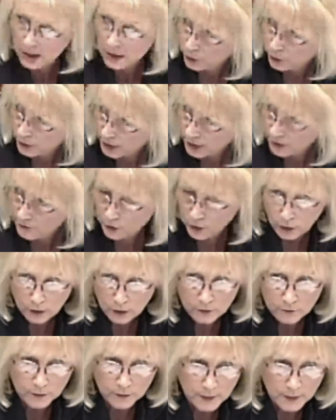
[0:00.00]
what I've heard
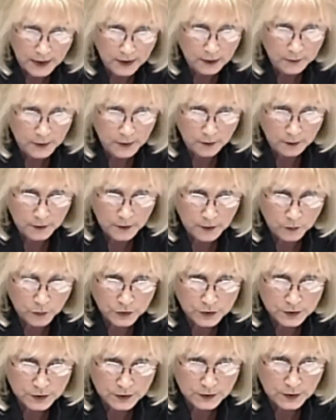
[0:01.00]
from my committee members
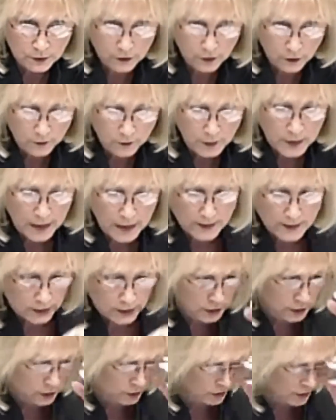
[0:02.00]
is that they've been asking
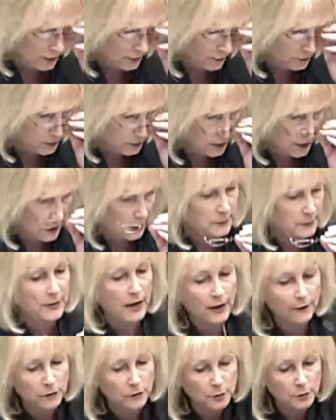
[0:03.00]
you several times,
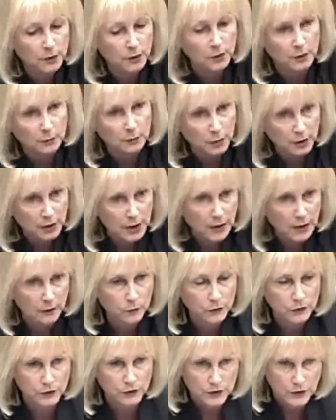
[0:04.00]
have you been complying
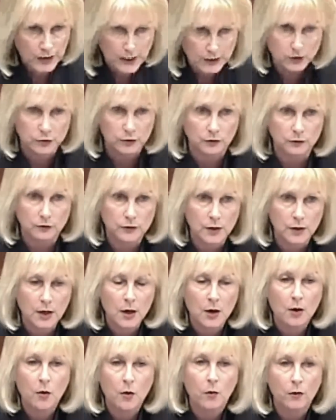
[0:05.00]
with statutes?
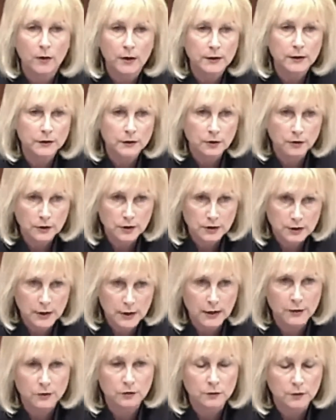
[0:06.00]
Or is there a
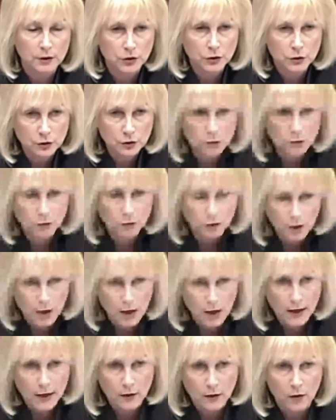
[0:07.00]
statute that you can
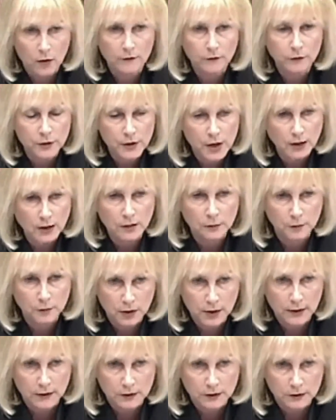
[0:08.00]
rely on for not
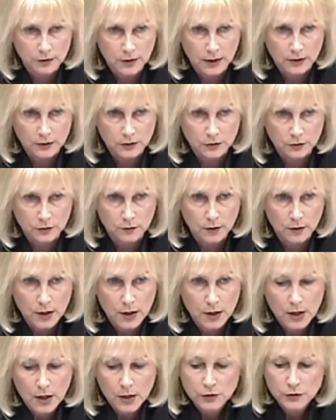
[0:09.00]
complying to statute?
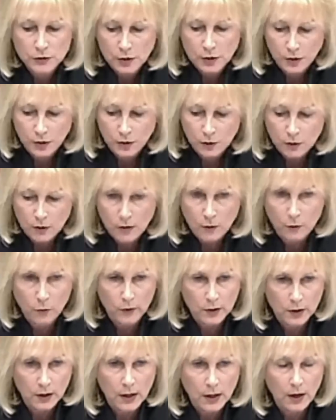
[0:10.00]
So,
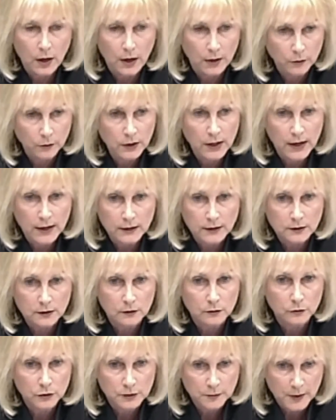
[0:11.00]
well, I will ask
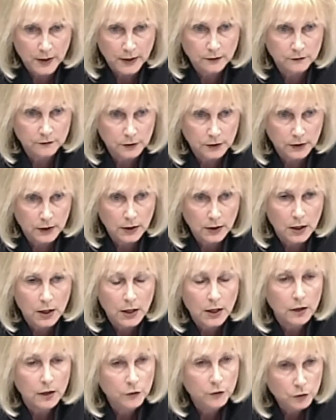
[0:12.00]
respectfully
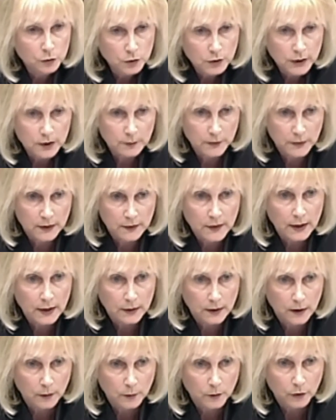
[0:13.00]
if you will get me that
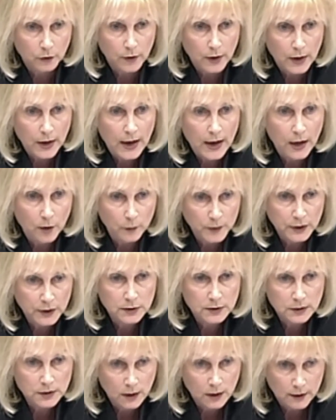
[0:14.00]
number. How many
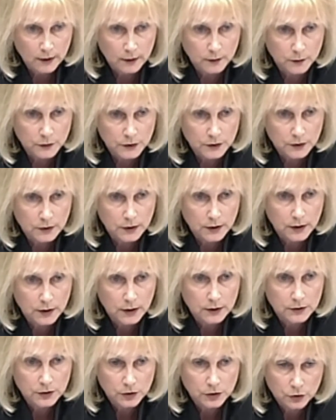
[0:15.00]
times?
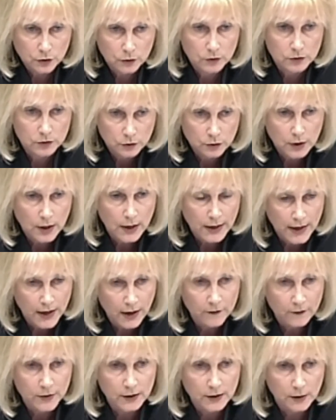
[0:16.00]
Since you do not have
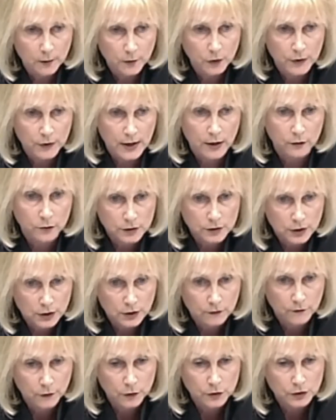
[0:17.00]
that number now, and you said
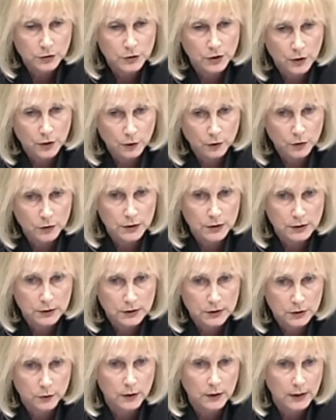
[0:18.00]
first no, you didn't
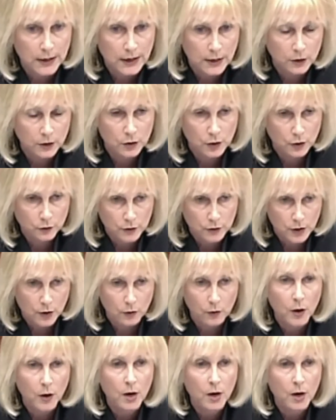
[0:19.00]
do it, now you don't know,